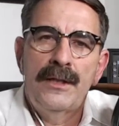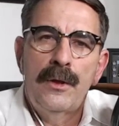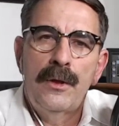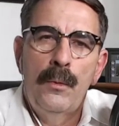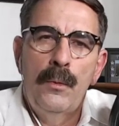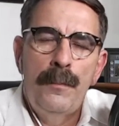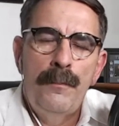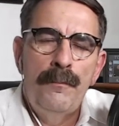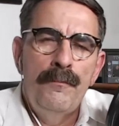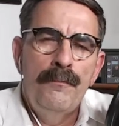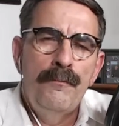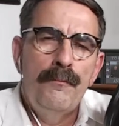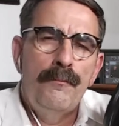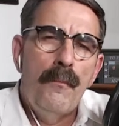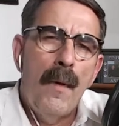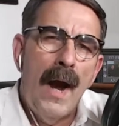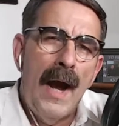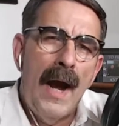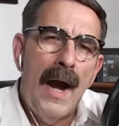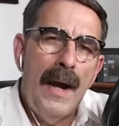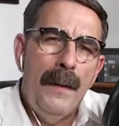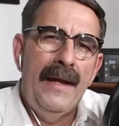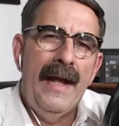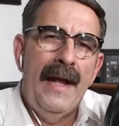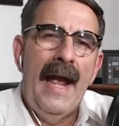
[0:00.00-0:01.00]
So we
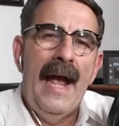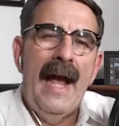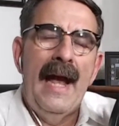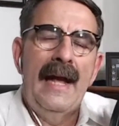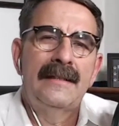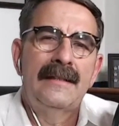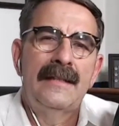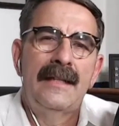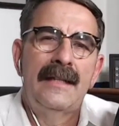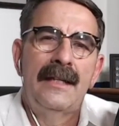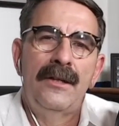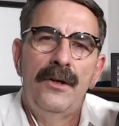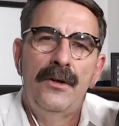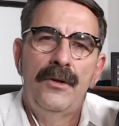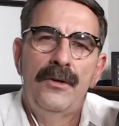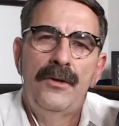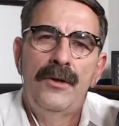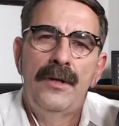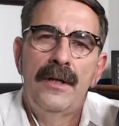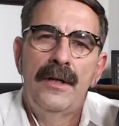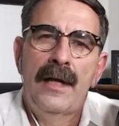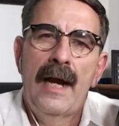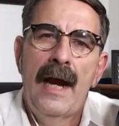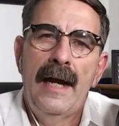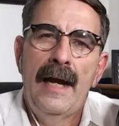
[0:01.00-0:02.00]
might be asking you
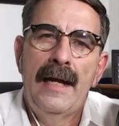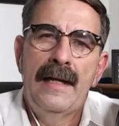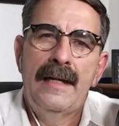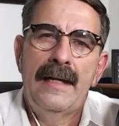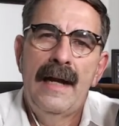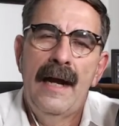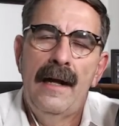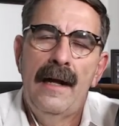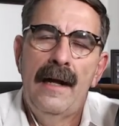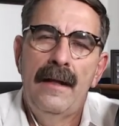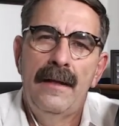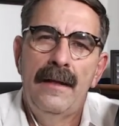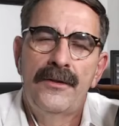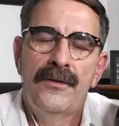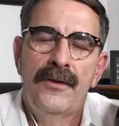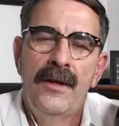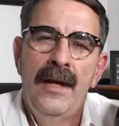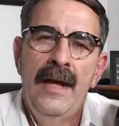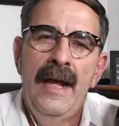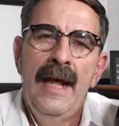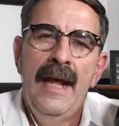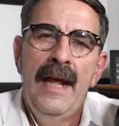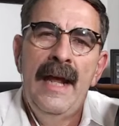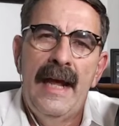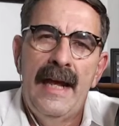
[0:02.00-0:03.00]
to kind of tell
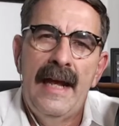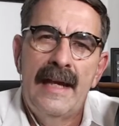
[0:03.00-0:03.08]
us,